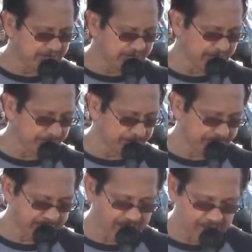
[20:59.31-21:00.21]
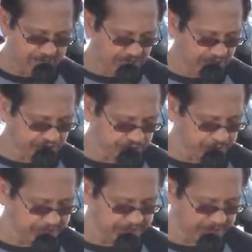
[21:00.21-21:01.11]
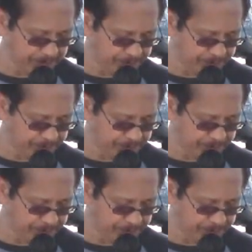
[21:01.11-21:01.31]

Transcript: Yep. Let's read uh,